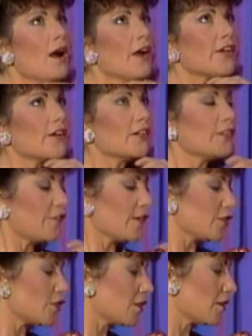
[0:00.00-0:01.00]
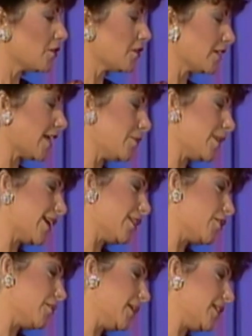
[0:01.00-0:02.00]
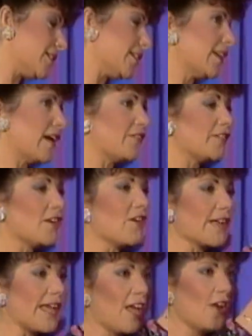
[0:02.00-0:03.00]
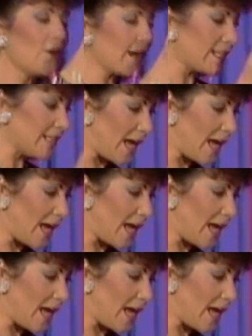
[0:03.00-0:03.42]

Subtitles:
you're going to feel so good, and we can commit a sin after. Okay, look at the